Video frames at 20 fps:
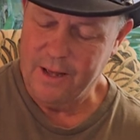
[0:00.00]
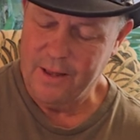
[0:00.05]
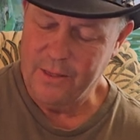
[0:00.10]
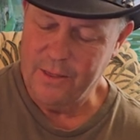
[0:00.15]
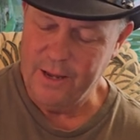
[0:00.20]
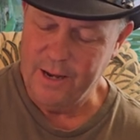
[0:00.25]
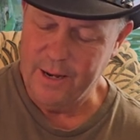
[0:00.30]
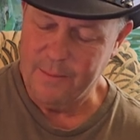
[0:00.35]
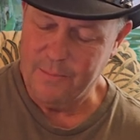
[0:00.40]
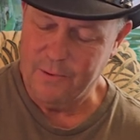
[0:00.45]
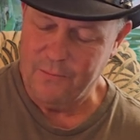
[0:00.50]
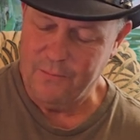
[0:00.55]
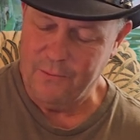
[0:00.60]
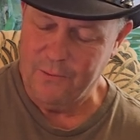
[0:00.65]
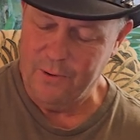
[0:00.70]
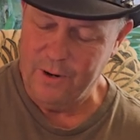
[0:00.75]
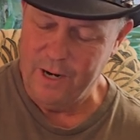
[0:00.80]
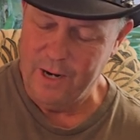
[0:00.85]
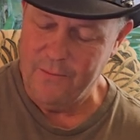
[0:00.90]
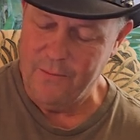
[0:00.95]
Think,
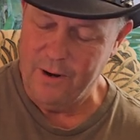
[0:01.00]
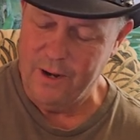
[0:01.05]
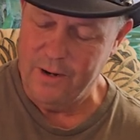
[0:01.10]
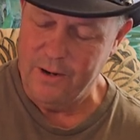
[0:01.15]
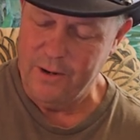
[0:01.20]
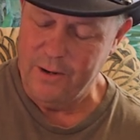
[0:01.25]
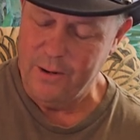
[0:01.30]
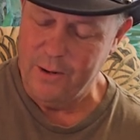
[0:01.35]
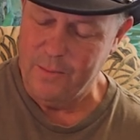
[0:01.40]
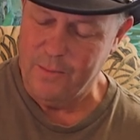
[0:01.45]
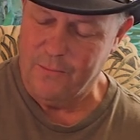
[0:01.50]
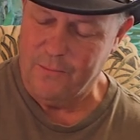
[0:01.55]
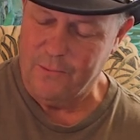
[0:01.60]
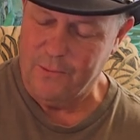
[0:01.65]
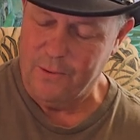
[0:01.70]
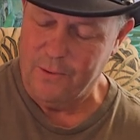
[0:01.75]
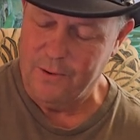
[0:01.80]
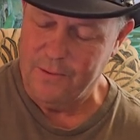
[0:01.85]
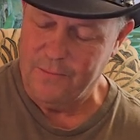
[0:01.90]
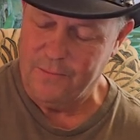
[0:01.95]
before anyone knew,
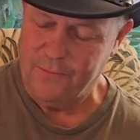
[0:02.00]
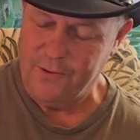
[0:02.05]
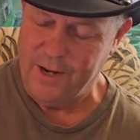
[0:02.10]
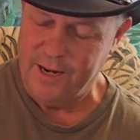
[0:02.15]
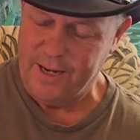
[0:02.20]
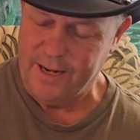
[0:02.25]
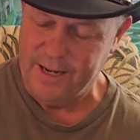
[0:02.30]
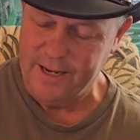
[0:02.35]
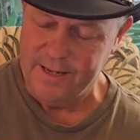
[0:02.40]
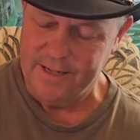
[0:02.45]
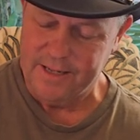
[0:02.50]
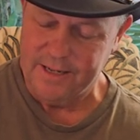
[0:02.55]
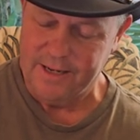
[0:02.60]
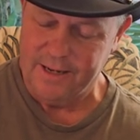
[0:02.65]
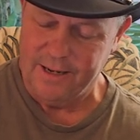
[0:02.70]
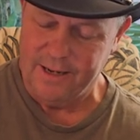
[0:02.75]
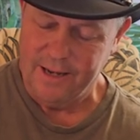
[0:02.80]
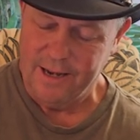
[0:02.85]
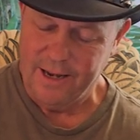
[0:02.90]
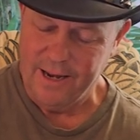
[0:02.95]
before the fake
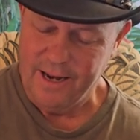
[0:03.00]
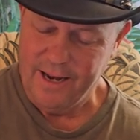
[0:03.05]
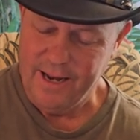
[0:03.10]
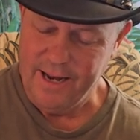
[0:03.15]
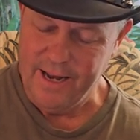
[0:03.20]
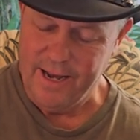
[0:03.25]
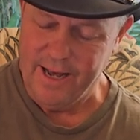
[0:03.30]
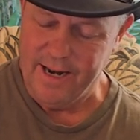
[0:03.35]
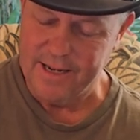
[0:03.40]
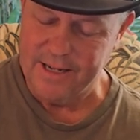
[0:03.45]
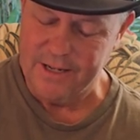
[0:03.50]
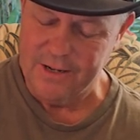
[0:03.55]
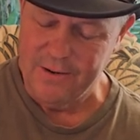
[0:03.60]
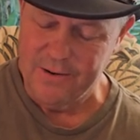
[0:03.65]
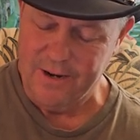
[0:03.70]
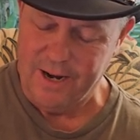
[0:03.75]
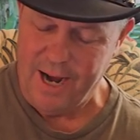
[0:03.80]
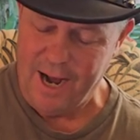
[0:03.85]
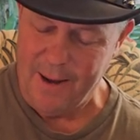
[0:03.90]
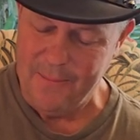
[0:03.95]
intel, he had his
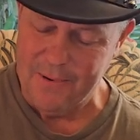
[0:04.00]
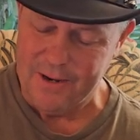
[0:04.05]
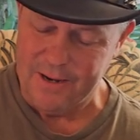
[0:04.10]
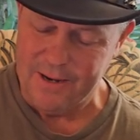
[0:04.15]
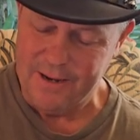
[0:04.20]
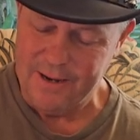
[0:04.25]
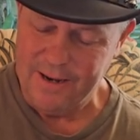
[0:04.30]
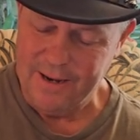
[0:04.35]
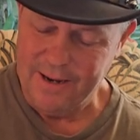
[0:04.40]
own copy.